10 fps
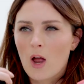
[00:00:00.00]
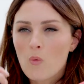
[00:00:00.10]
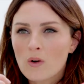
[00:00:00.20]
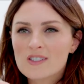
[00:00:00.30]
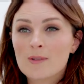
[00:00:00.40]
I
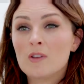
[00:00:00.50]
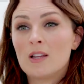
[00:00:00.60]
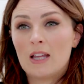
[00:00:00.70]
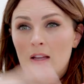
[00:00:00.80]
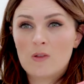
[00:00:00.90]
want something
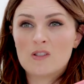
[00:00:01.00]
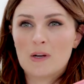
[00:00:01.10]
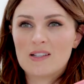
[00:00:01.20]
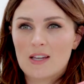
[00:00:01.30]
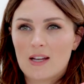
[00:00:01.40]
that evens
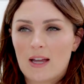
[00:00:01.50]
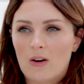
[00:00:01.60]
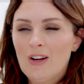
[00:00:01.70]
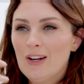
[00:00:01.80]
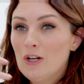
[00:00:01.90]
my skin
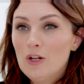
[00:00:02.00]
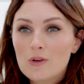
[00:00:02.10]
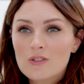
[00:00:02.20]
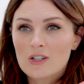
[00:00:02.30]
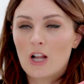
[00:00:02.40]
out,
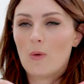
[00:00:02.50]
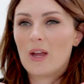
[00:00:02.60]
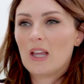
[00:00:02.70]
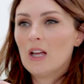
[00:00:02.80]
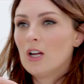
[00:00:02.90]
looks
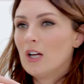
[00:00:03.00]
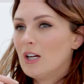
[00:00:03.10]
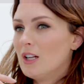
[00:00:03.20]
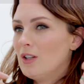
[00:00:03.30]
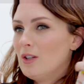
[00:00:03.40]
glowy,
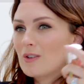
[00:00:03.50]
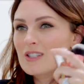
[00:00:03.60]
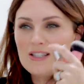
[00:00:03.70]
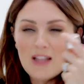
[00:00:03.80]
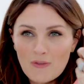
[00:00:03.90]

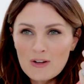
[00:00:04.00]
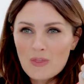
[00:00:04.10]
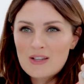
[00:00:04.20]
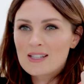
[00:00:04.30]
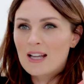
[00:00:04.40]
looks lovely
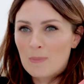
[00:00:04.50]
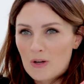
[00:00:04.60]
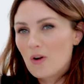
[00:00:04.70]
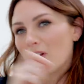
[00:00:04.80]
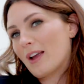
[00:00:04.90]
on the skin,
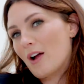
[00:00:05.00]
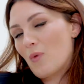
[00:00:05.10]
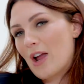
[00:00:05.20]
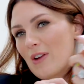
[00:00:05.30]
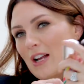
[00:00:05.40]
but not like
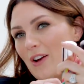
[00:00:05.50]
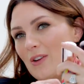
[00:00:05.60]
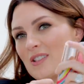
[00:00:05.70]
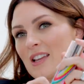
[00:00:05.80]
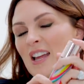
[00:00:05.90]
I'm wearing
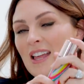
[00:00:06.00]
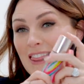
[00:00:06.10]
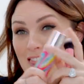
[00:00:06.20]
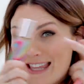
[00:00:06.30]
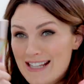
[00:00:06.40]
loads.
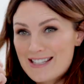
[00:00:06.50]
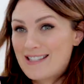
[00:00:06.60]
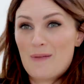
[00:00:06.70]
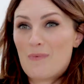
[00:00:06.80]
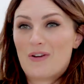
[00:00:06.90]
This
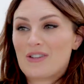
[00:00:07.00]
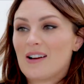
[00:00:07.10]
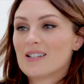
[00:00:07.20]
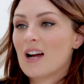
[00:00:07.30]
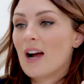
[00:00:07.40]
is the product.